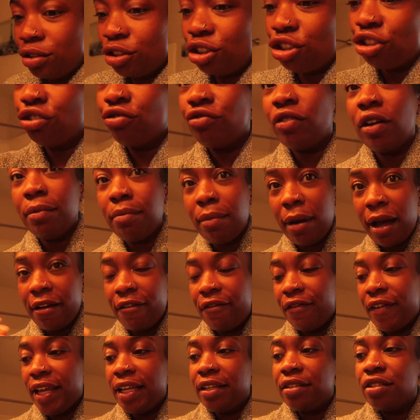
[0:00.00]
strip my
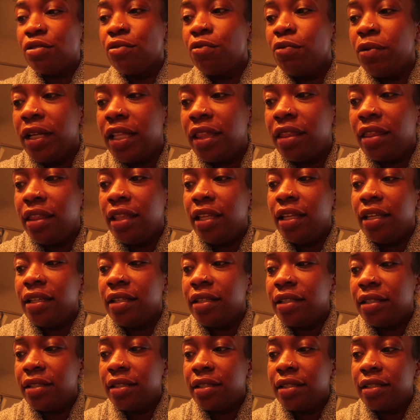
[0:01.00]
face with
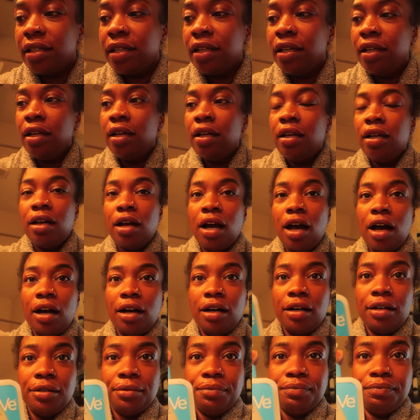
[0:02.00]
this
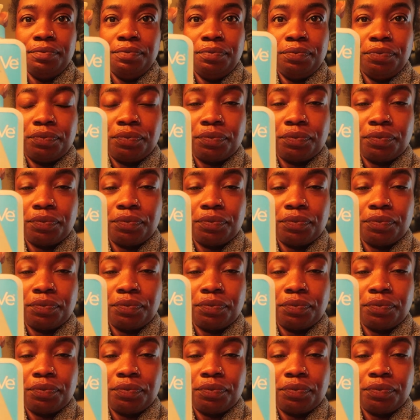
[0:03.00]
um